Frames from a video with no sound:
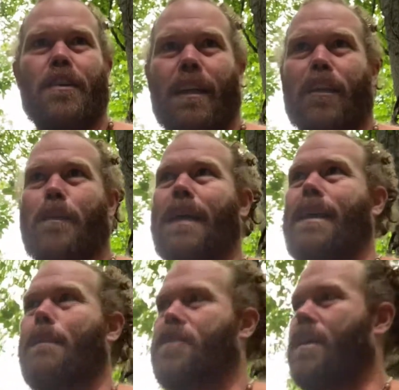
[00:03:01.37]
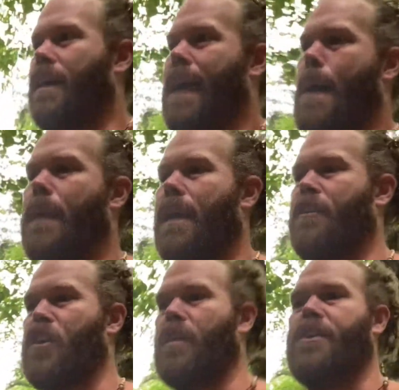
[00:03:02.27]
and expect them to accommodate
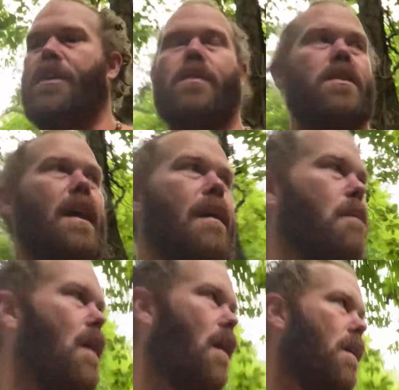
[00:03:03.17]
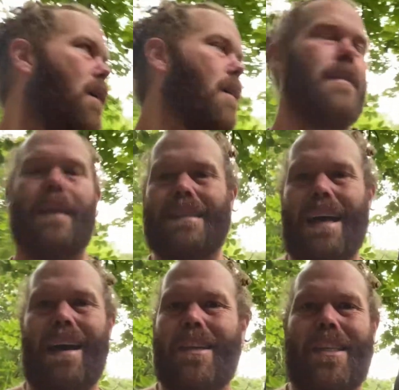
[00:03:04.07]
your issues, yeah, that's
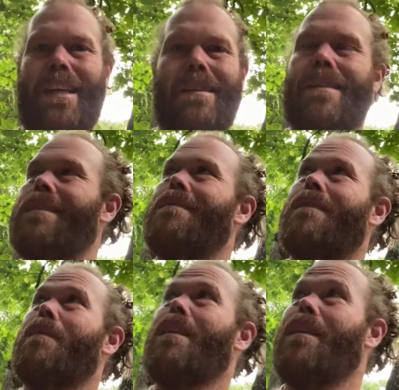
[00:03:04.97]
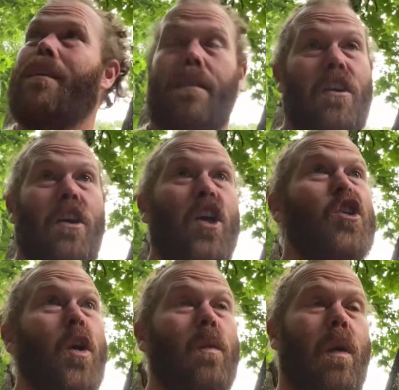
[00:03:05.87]
not how shit
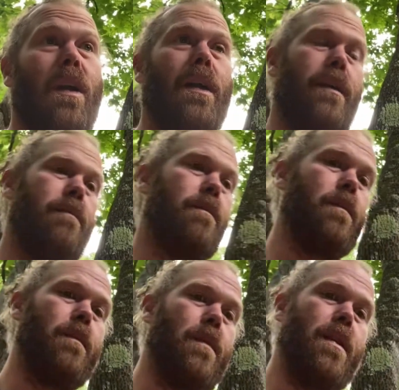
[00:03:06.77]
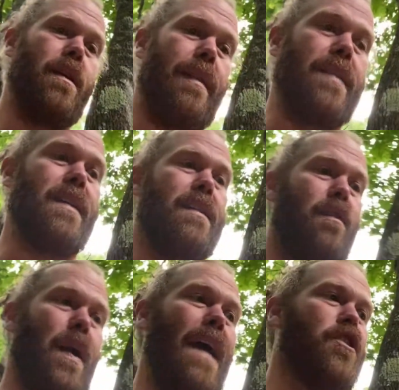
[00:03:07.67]
should work, and that's not the
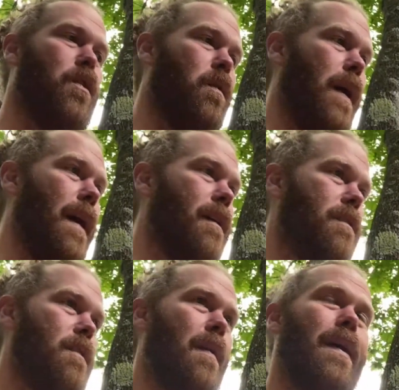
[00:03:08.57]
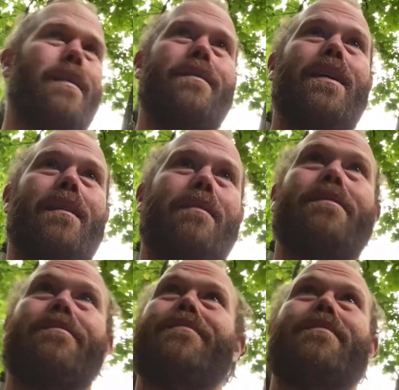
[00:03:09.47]
rational way. So anyway, yeah.
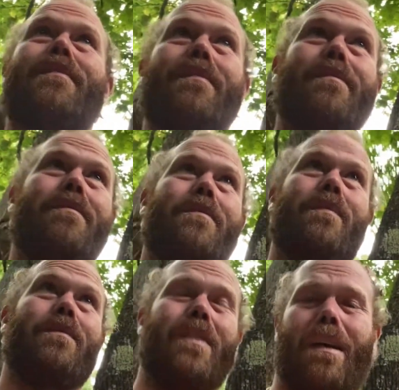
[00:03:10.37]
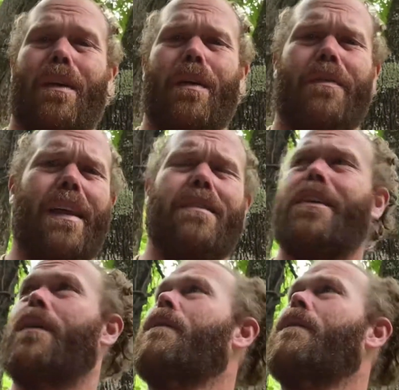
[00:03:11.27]
Fuck you if that's you.